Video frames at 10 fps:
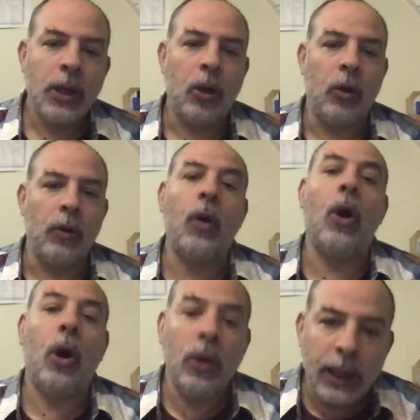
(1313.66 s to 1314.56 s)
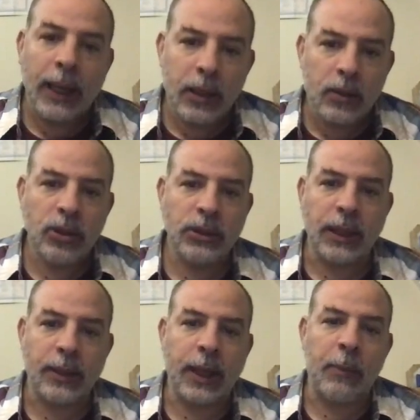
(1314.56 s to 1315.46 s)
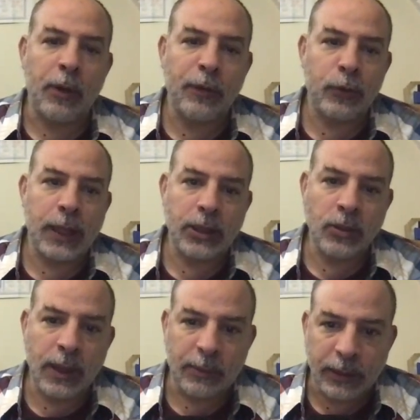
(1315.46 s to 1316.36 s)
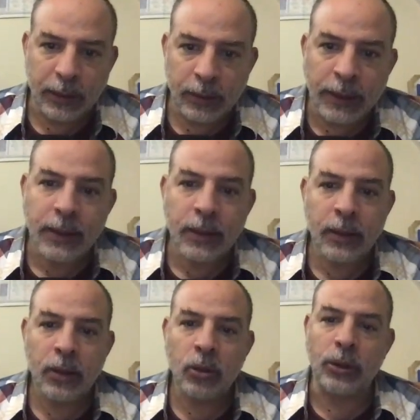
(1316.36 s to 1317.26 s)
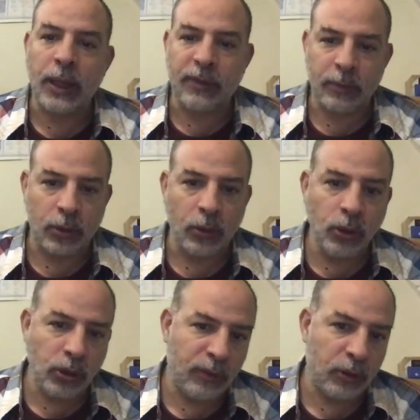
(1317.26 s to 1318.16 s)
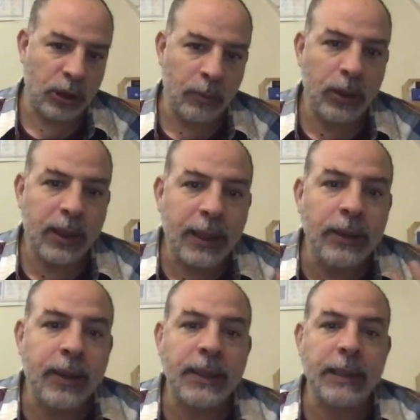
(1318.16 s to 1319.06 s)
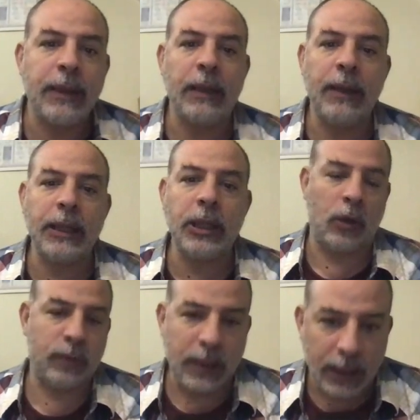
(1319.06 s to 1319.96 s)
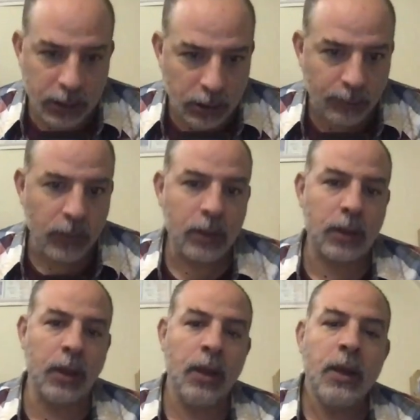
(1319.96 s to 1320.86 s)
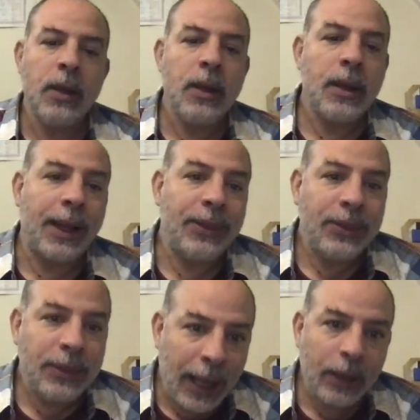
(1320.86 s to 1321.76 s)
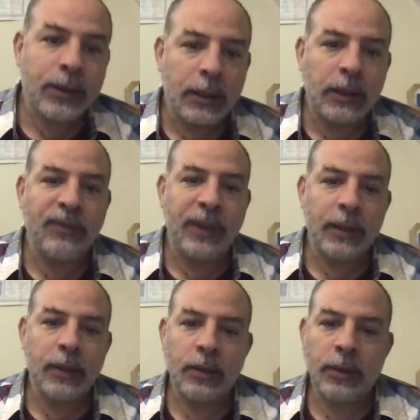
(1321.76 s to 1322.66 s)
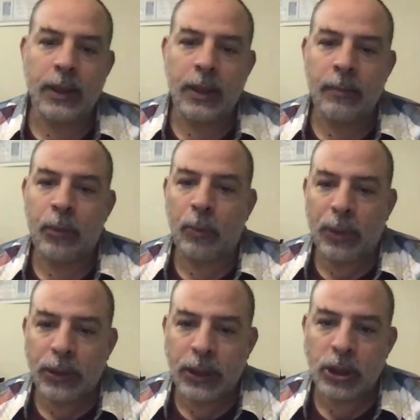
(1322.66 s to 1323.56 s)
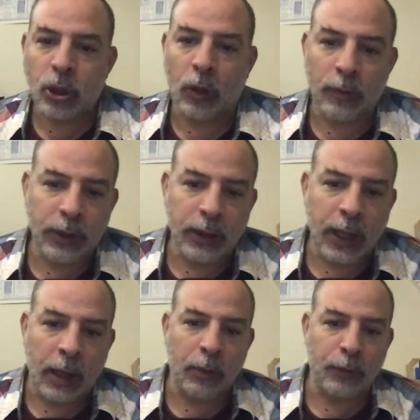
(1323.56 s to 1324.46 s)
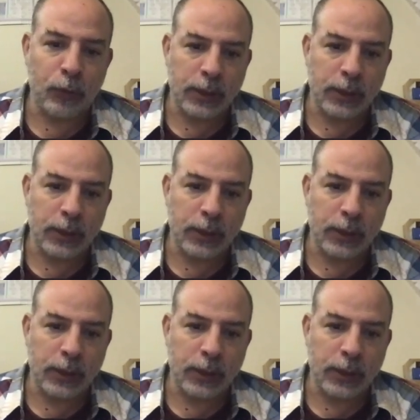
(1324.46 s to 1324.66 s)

of other ions that amorphous calcium carbonate need to take from solution. For example, they can decrease the availability of calcium, and that can affect the properties of the amorphous